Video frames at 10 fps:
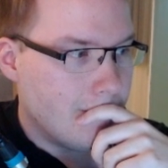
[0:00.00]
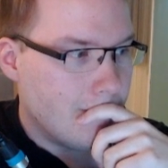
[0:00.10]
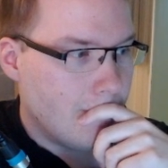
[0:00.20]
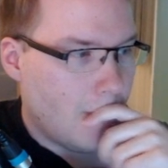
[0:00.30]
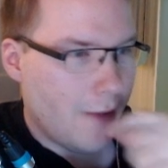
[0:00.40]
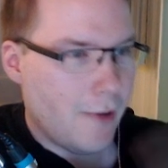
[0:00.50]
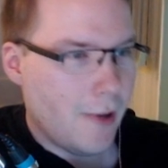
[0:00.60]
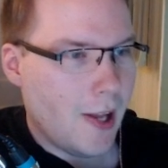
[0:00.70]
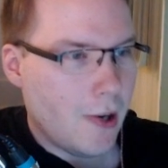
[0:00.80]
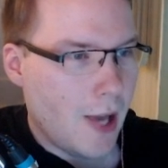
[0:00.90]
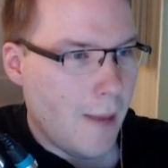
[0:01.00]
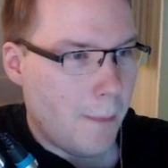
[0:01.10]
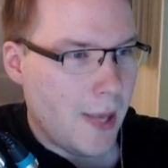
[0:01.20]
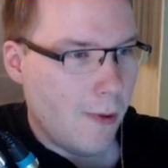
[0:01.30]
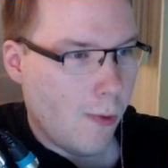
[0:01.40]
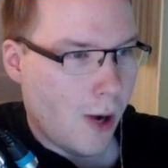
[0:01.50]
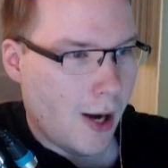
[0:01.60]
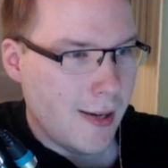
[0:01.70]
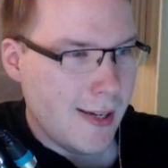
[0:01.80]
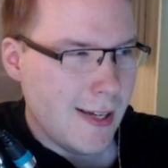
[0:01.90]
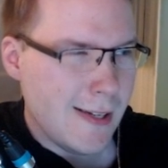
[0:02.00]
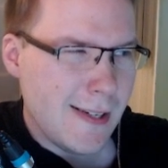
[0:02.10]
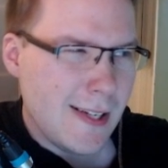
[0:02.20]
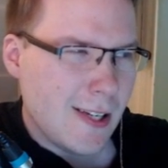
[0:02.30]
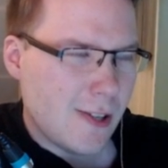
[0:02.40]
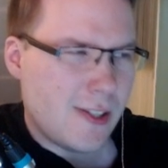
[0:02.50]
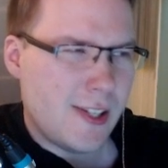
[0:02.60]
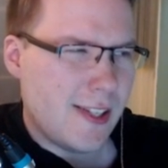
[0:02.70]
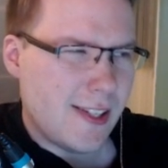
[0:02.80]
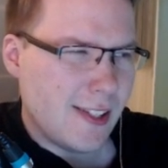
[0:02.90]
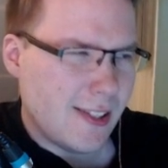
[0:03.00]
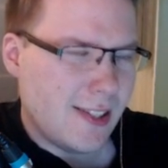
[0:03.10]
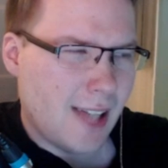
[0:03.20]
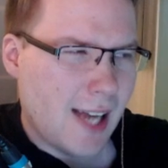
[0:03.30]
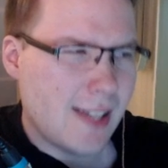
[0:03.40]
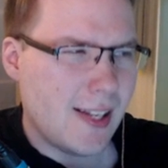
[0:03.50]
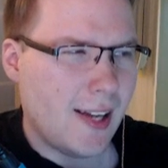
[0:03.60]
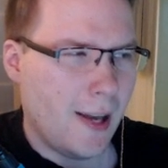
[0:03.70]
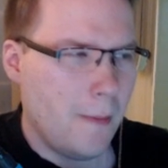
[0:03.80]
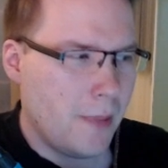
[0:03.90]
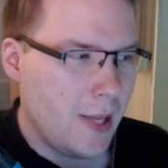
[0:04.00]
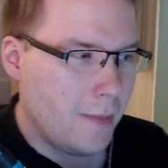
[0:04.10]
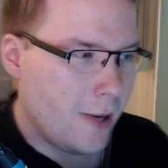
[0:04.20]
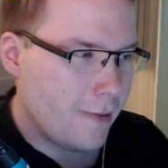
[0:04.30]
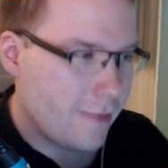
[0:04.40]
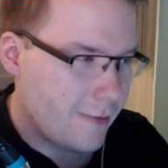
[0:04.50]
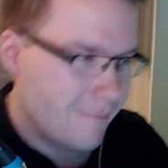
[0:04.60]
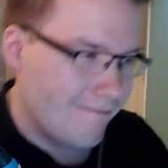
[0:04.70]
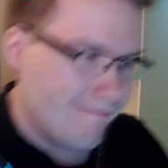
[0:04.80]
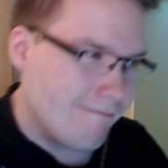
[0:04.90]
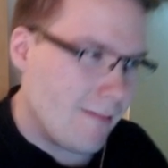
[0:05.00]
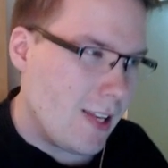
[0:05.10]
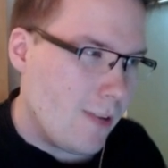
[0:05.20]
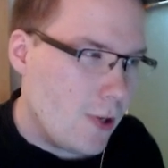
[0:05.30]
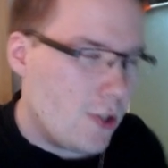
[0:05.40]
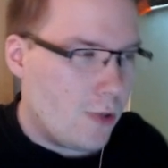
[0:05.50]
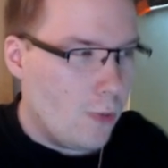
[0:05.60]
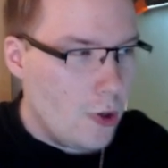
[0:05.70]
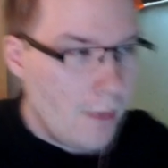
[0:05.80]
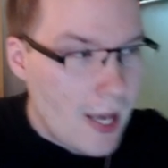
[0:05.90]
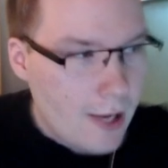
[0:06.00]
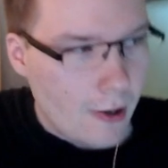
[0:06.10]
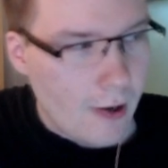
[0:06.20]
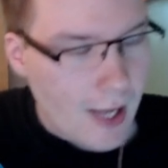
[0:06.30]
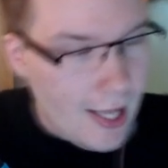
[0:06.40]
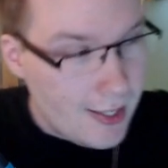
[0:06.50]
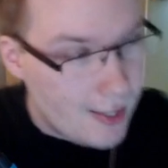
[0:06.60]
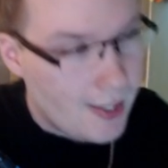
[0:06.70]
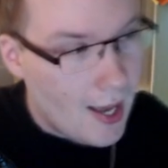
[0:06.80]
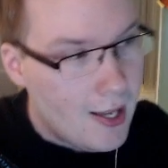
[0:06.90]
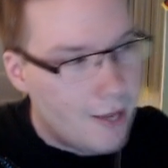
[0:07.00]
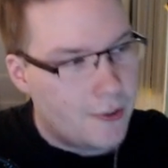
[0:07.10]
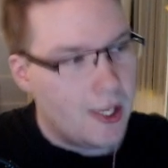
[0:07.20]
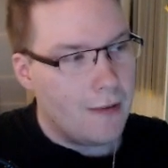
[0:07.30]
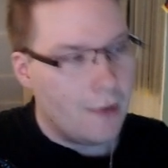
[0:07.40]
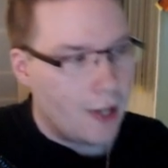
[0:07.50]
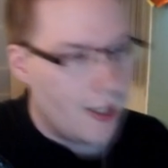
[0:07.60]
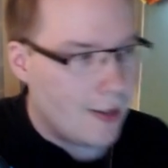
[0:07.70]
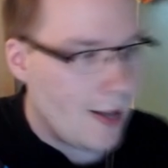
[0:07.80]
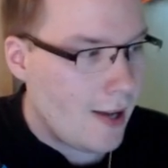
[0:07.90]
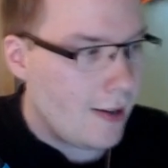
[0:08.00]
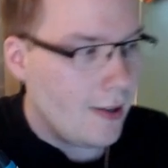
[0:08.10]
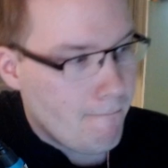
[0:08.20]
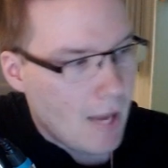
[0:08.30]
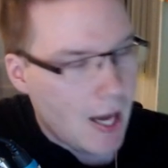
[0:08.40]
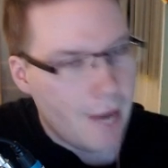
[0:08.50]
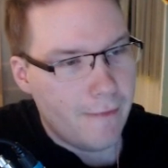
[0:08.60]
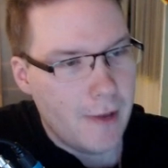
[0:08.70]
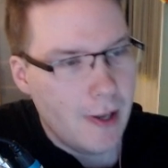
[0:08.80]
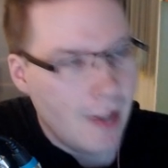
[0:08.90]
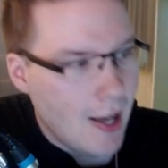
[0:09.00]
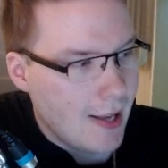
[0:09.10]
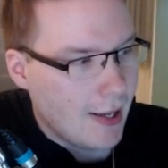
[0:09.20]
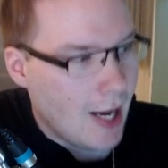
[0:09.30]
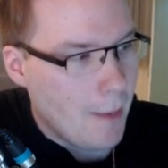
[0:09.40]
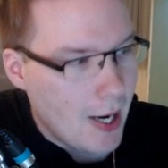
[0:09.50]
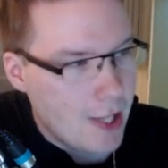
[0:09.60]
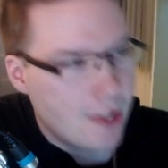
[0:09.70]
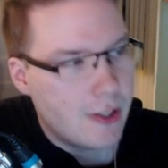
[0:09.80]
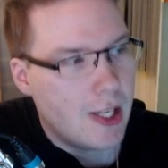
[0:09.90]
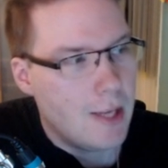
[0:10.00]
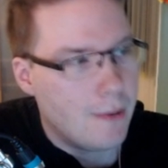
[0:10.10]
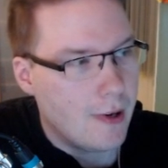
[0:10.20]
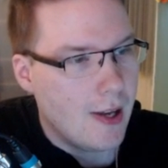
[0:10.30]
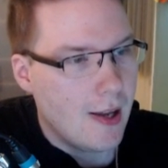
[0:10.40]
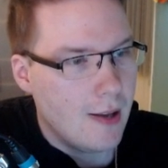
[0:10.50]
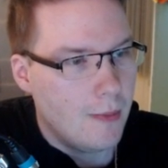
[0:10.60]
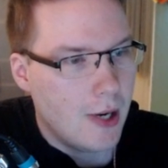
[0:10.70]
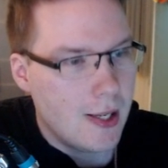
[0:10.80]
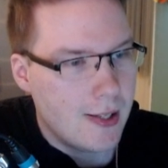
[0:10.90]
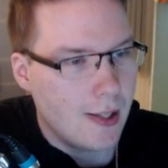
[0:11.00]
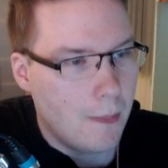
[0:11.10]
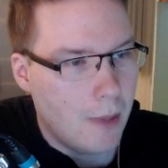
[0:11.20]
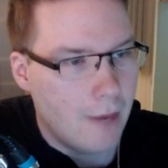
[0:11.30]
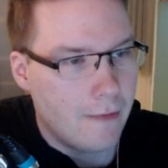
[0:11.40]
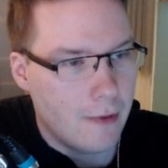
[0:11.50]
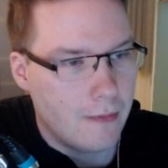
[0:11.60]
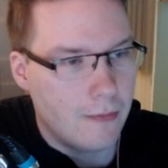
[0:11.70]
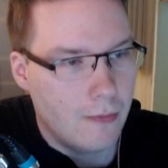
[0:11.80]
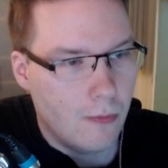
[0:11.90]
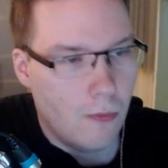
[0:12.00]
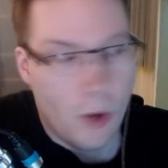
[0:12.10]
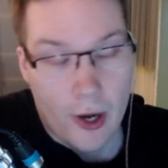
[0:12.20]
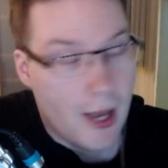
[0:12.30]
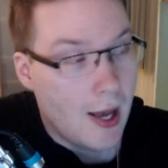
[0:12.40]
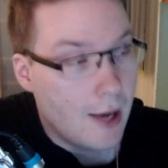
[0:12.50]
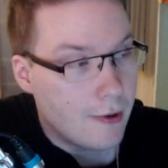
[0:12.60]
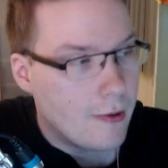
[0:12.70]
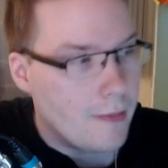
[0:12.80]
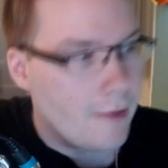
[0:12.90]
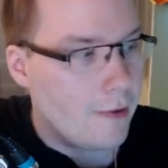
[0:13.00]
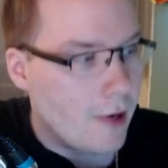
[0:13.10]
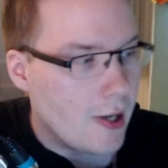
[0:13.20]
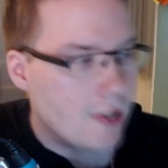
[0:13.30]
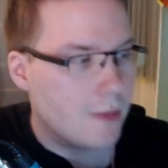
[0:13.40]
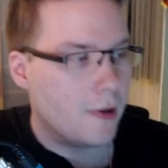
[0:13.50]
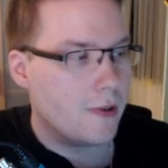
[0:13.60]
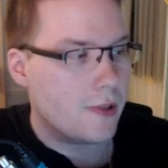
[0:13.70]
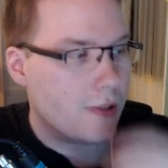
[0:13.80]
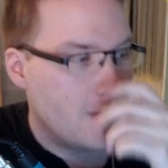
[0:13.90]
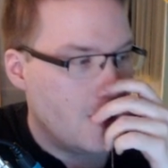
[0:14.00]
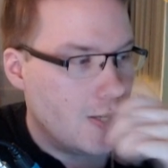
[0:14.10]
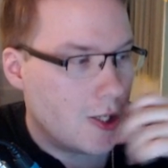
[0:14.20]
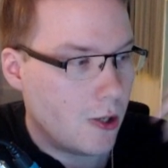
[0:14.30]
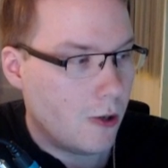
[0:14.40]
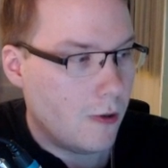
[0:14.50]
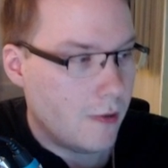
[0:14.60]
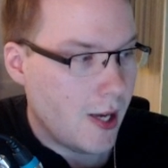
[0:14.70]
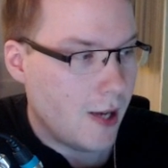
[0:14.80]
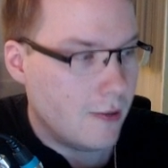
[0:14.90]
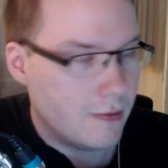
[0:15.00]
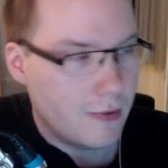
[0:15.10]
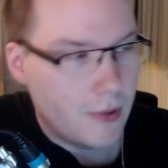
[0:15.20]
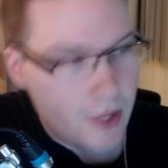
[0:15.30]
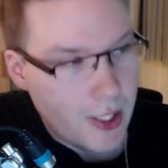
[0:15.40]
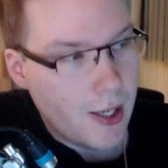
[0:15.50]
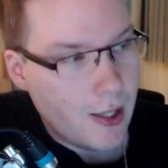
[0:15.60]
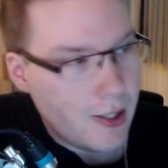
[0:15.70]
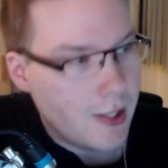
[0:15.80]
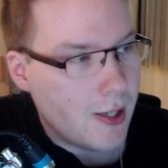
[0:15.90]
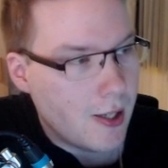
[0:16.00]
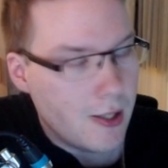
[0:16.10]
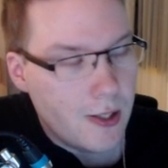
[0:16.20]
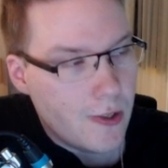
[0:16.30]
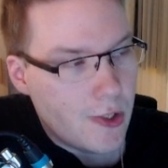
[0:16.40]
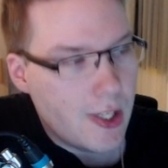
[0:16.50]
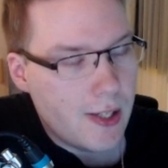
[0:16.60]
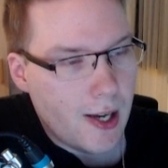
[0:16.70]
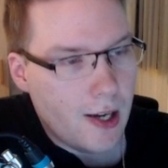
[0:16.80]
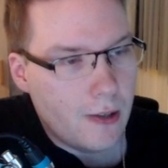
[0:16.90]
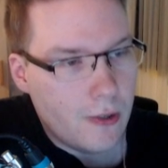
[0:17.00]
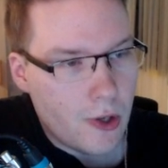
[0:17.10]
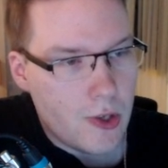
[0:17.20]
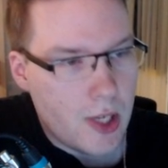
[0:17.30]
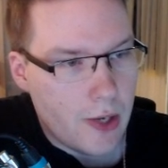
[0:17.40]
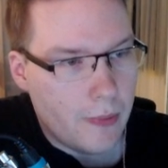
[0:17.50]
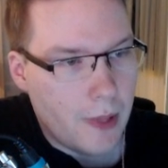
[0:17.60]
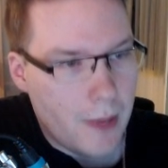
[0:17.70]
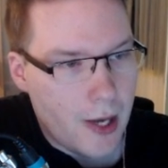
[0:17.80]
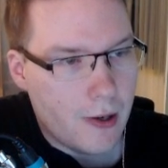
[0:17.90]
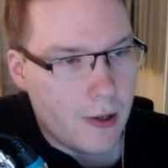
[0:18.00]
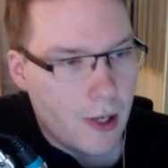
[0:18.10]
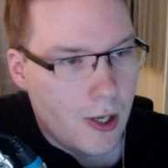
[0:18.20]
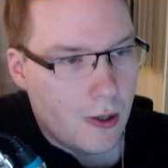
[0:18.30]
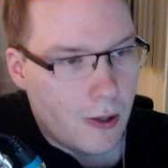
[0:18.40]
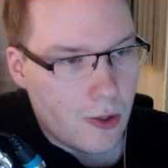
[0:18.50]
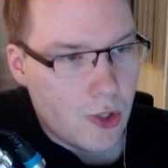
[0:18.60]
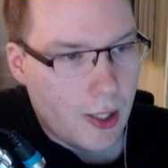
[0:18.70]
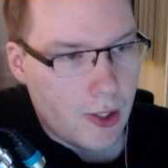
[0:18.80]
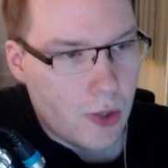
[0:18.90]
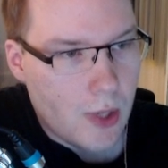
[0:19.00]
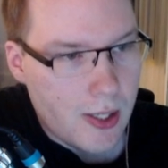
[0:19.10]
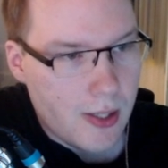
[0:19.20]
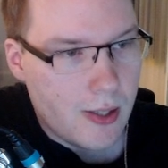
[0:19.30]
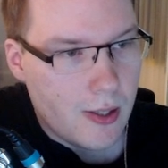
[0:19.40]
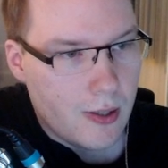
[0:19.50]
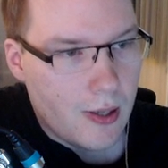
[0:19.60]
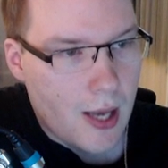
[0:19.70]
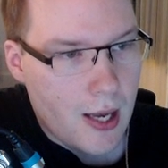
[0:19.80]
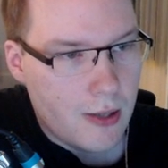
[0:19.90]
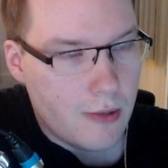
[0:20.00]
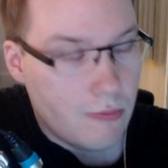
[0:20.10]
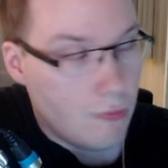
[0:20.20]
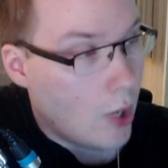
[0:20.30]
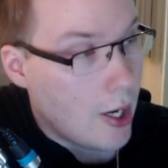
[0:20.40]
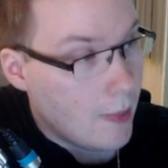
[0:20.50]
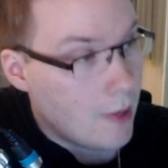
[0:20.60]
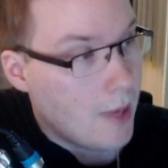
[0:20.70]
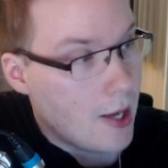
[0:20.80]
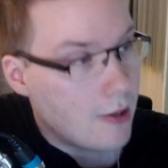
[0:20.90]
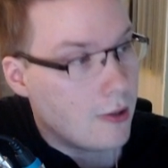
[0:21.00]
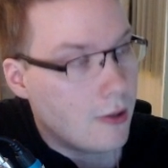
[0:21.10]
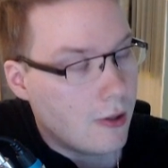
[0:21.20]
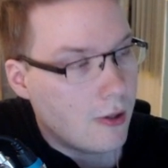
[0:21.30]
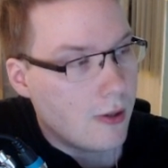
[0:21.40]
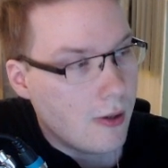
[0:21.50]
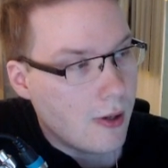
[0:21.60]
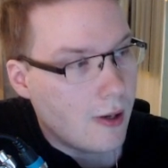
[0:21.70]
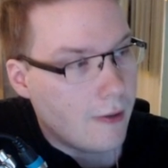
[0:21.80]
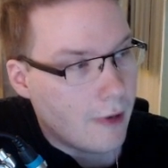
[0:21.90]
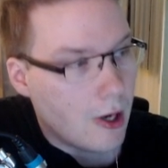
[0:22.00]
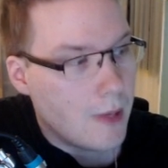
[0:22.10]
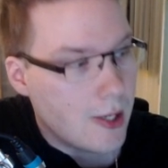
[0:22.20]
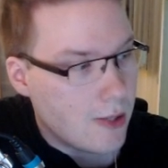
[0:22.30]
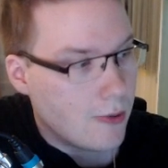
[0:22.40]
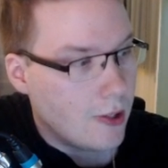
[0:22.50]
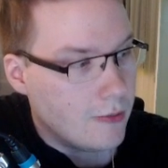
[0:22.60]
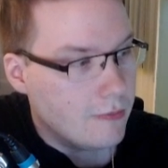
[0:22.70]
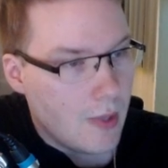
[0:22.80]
But I feel like on MP1, because she still lacks that MP buff, which would make her insane if she ever got that, I feel like I might just keep her in A, but it's still a bump from what I had her before, I suppose. So yeah, TLDR, she's now considerably better on challenge quests and quite a bit better on farming as well.